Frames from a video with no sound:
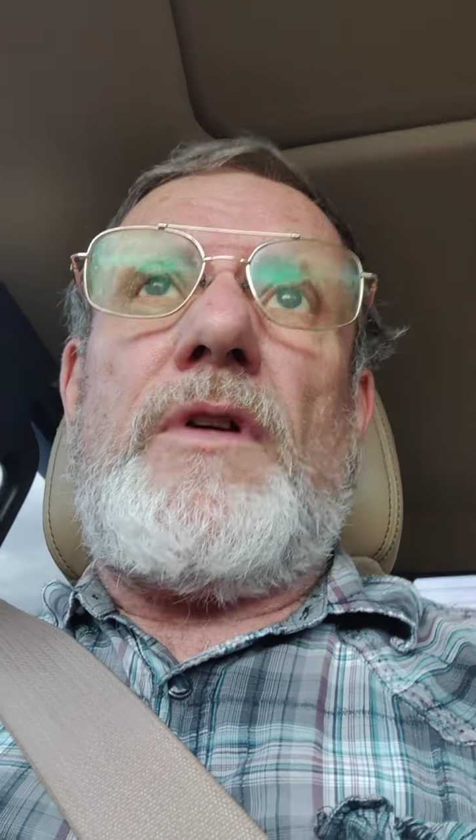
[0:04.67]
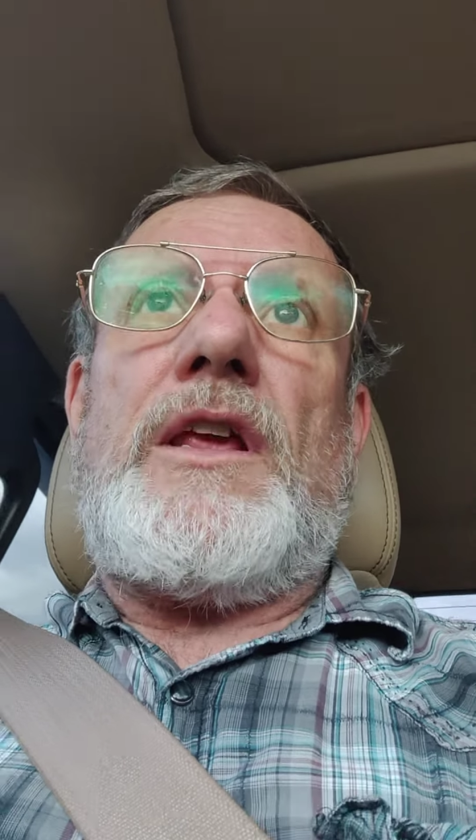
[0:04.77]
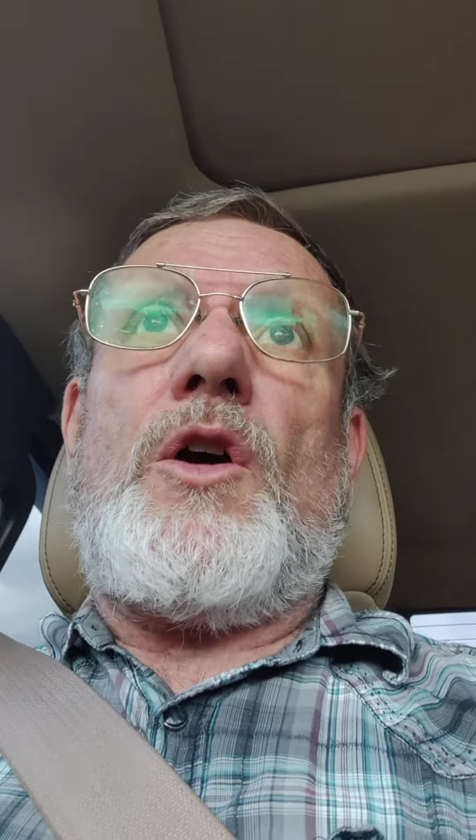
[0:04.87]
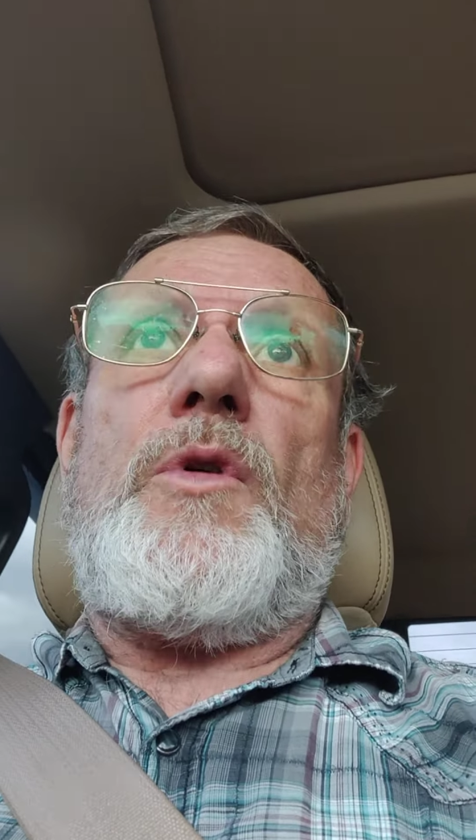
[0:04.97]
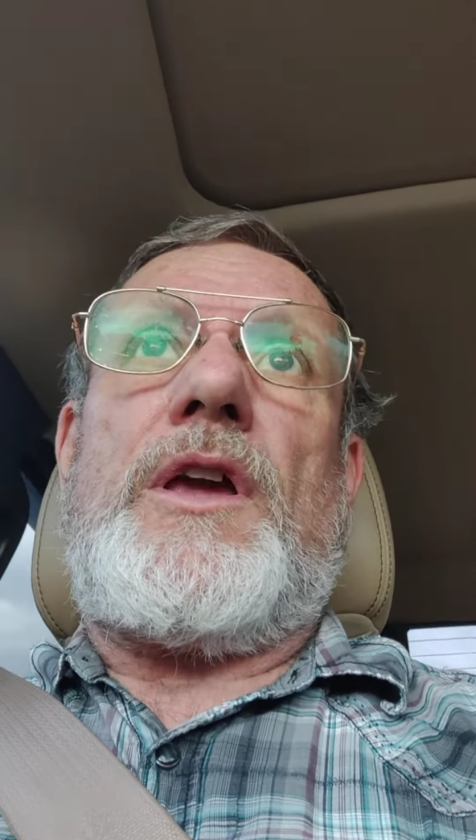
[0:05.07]

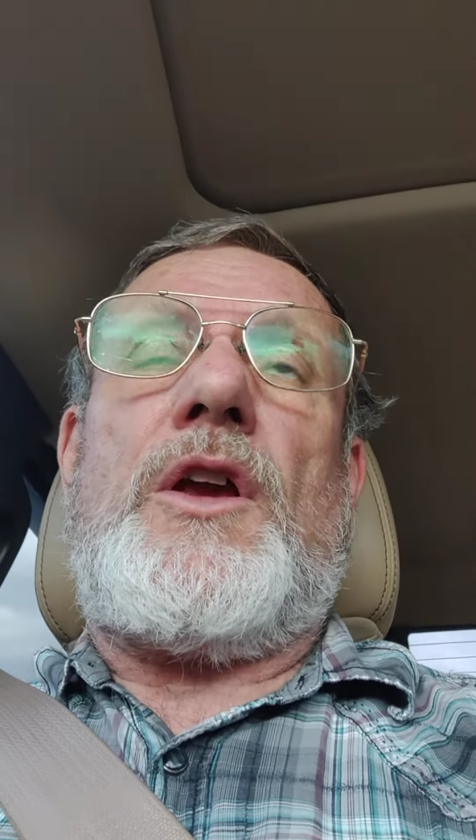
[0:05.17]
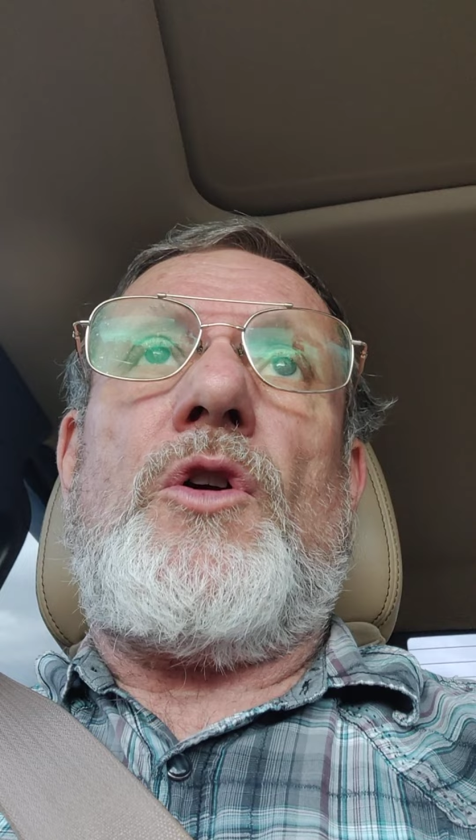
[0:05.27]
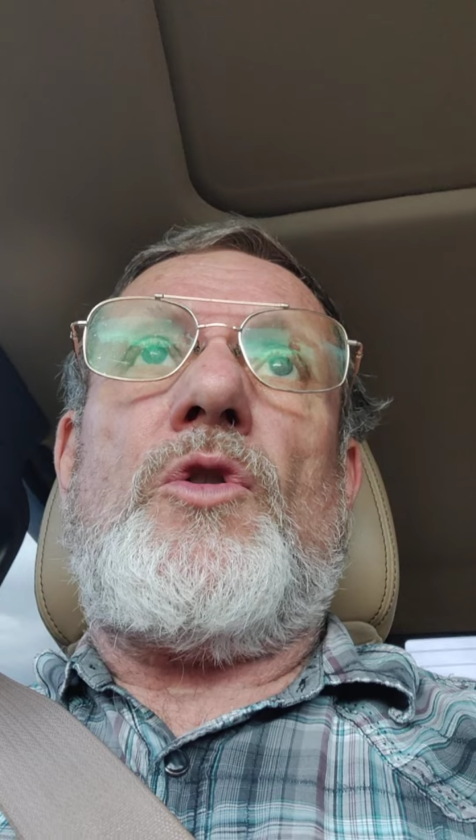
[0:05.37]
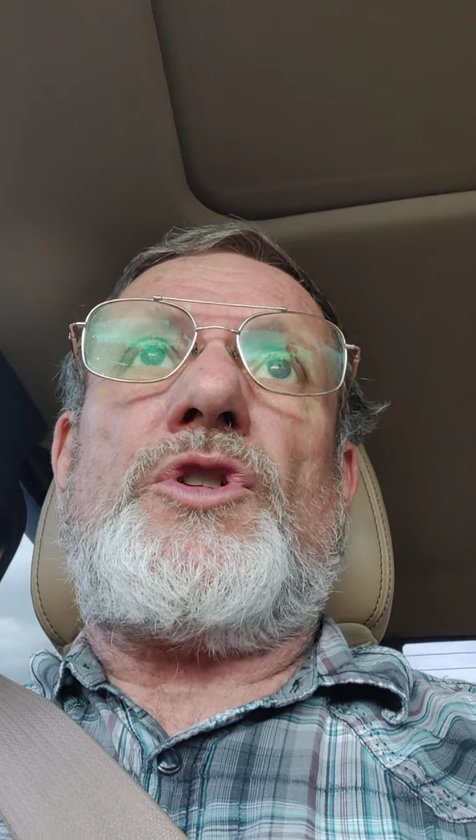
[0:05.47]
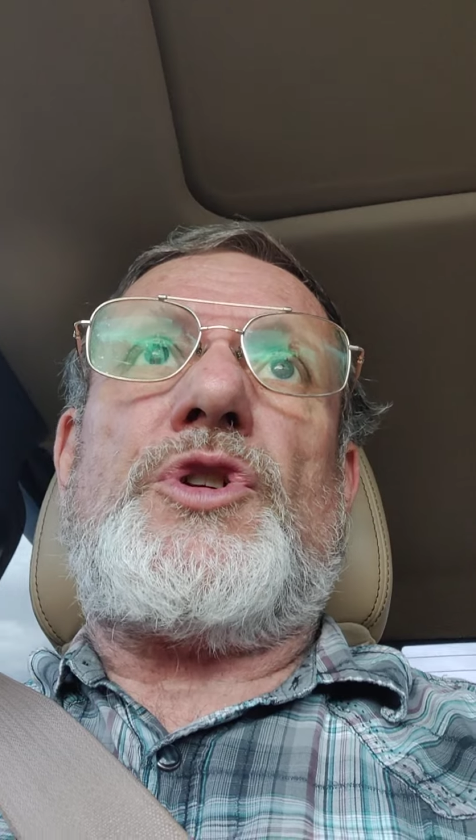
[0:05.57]
video
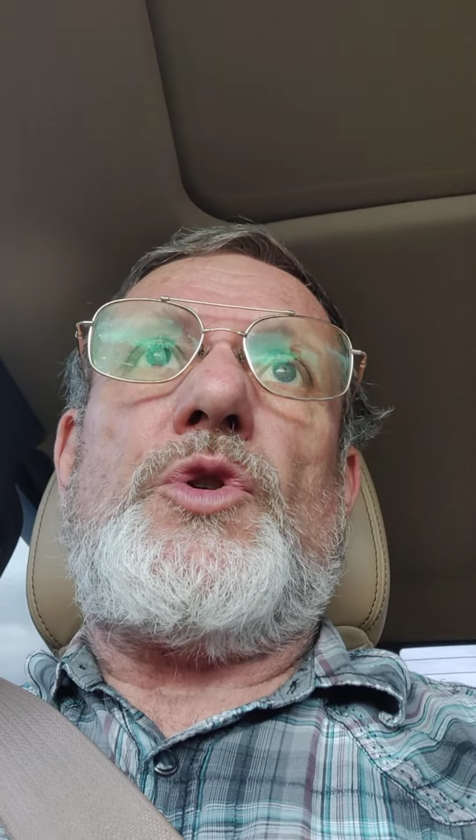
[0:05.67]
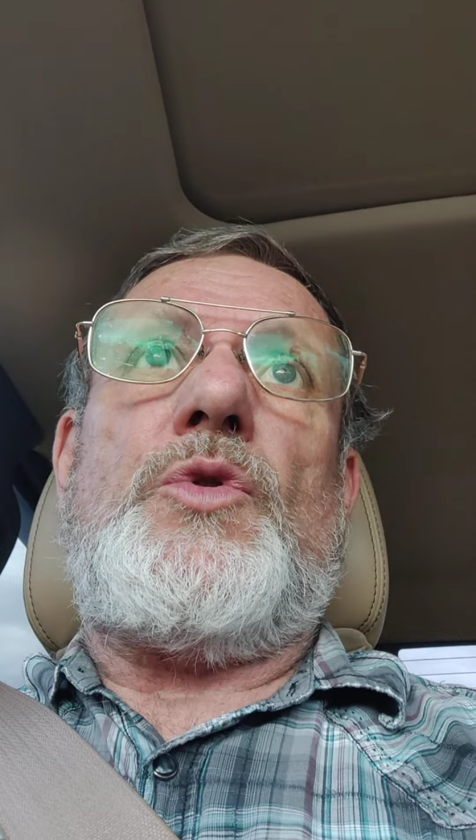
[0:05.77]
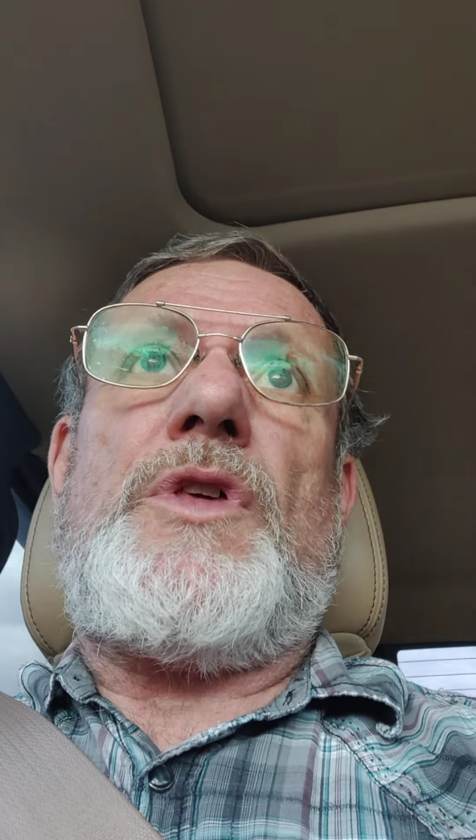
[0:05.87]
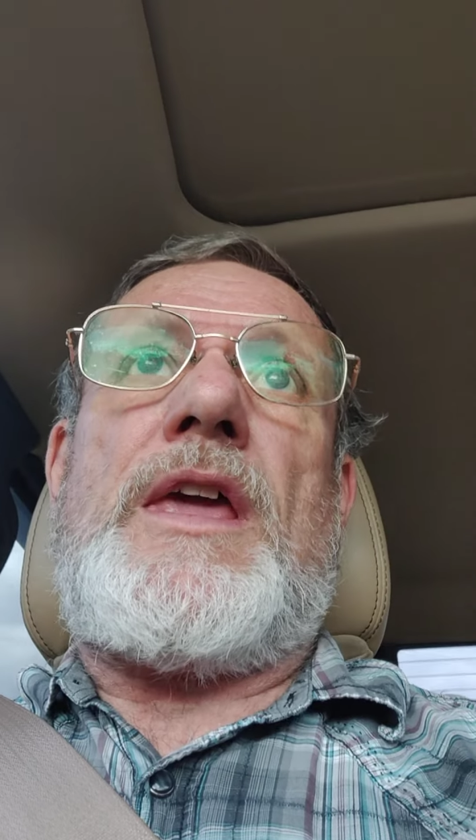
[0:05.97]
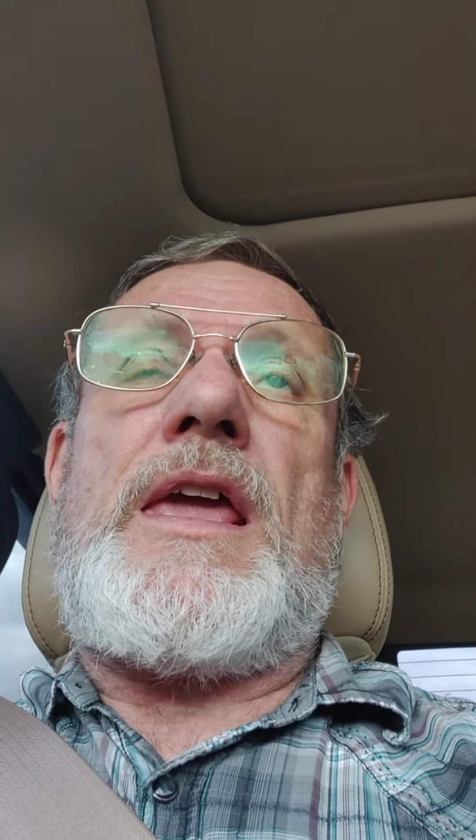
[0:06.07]
here
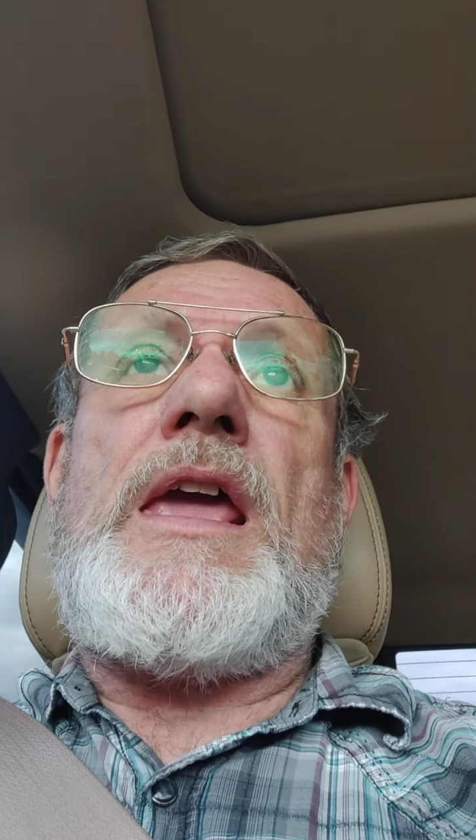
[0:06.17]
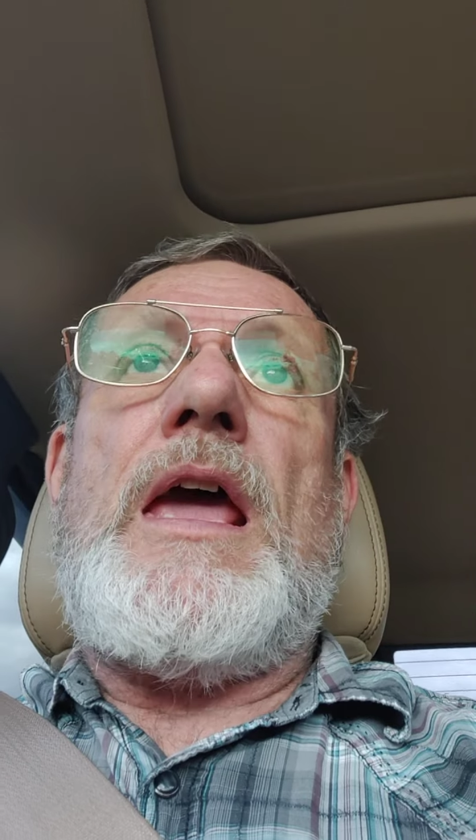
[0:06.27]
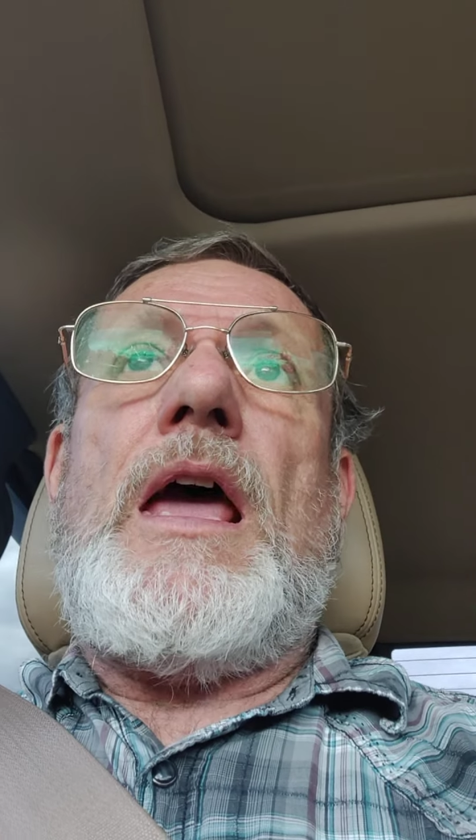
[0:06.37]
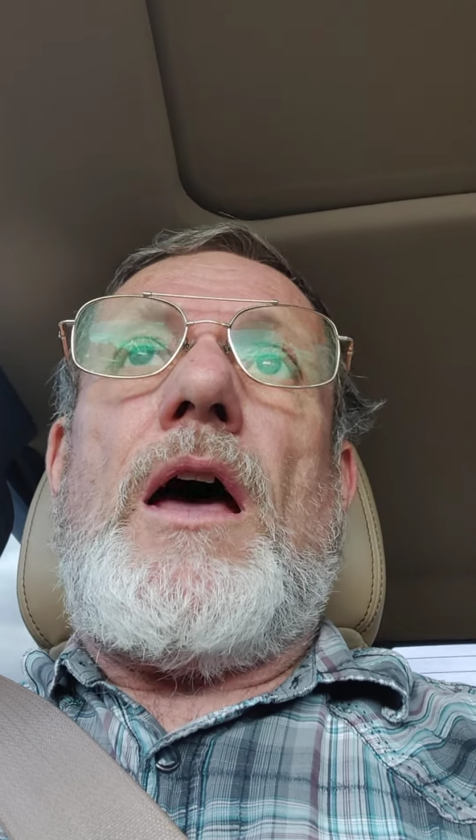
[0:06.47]
to the